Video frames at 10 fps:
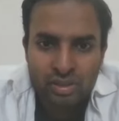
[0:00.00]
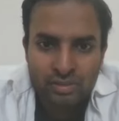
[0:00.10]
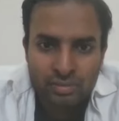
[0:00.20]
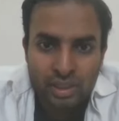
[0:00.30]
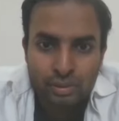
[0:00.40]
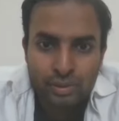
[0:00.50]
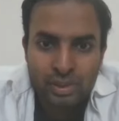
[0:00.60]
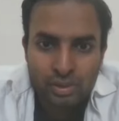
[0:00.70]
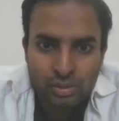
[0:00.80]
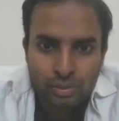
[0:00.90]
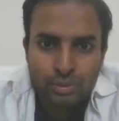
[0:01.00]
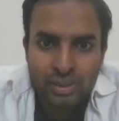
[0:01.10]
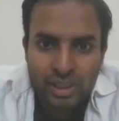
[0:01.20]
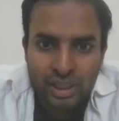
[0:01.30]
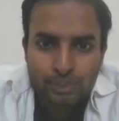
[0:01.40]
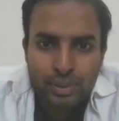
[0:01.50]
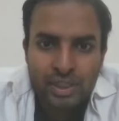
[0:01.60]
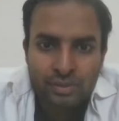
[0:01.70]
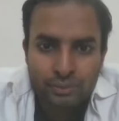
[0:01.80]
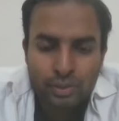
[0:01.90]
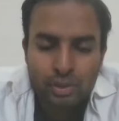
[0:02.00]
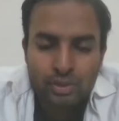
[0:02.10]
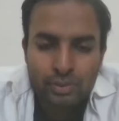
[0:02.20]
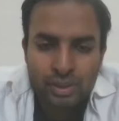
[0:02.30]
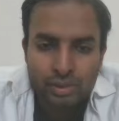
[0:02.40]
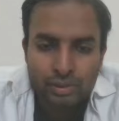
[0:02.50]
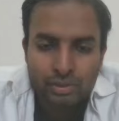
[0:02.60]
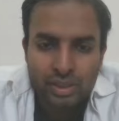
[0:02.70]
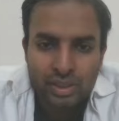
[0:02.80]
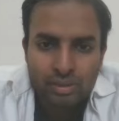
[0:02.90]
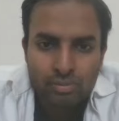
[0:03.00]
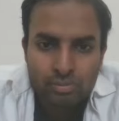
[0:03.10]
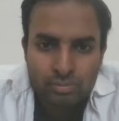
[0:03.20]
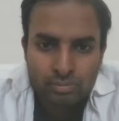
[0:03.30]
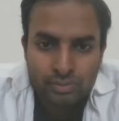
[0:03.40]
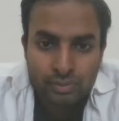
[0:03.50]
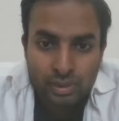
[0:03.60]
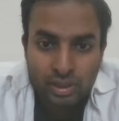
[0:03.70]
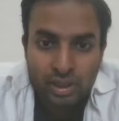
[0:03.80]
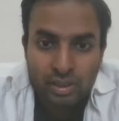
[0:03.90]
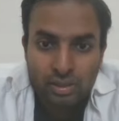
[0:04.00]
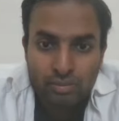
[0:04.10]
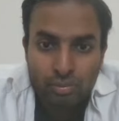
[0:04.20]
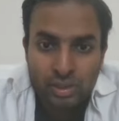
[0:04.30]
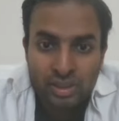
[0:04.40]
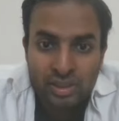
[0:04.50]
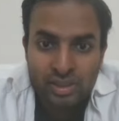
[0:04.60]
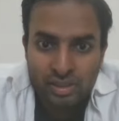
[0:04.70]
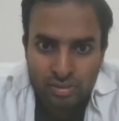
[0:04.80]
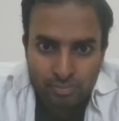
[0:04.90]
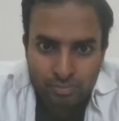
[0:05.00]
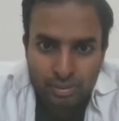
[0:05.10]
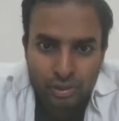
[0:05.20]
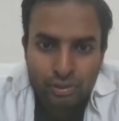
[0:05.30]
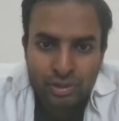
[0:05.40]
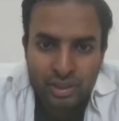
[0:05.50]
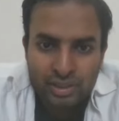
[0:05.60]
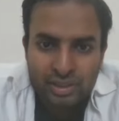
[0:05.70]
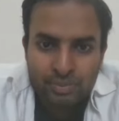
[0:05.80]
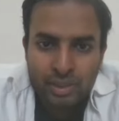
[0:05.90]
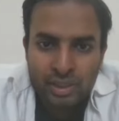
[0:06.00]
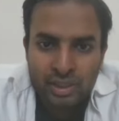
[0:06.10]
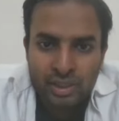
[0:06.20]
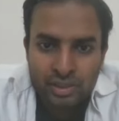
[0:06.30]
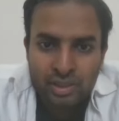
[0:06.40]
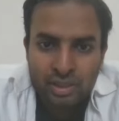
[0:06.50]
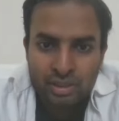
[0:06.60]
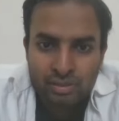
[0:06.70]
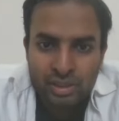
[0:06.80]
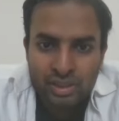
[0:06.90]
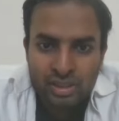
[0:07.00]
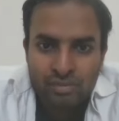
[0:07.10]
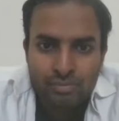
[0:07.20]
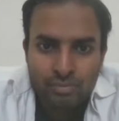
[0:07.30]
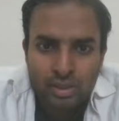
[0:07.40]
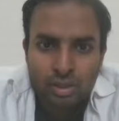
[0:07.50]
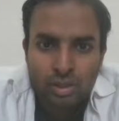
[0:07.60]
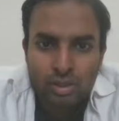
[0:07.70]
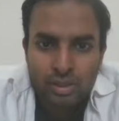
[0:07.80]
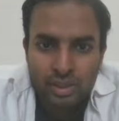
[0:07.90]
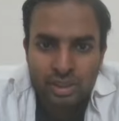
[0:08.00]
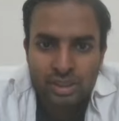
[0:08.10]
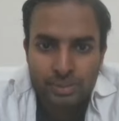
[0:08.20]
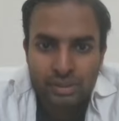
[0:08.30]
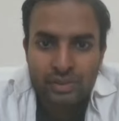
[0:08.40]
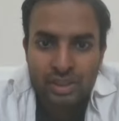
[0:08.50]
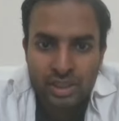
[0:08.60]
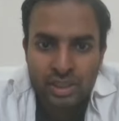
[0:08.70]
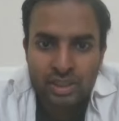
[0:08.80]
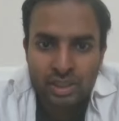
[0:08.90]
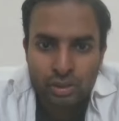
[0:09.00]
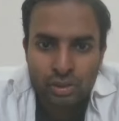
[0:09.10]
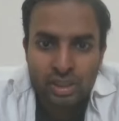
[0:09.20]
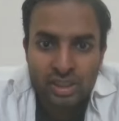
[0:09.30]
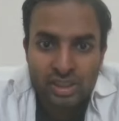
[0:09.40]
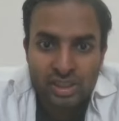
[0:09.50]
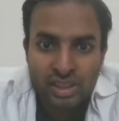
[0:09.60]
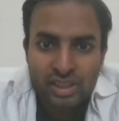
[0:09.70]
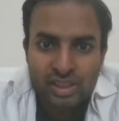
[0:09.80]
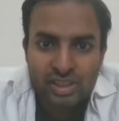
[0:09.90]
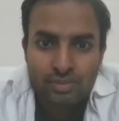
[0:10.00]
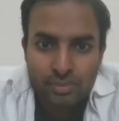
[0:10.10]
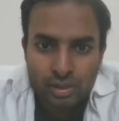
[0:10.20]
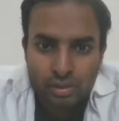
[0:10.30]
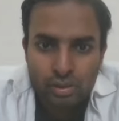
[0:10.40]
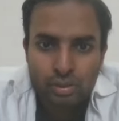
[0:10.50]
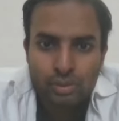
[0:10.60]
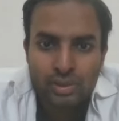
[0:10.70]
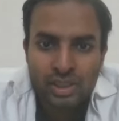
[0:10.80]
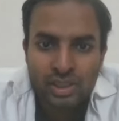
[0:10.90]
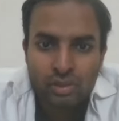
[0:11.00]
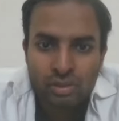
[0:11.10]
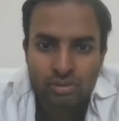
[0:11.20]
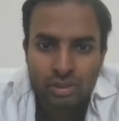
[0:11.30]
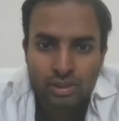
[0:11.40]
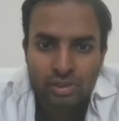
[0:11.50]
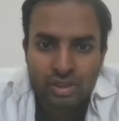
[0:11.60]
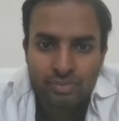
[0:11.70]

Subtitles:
NATO is so deeply involved in Ukraine, it was pressurized by other countries, specifically the United States, to sanction Russia.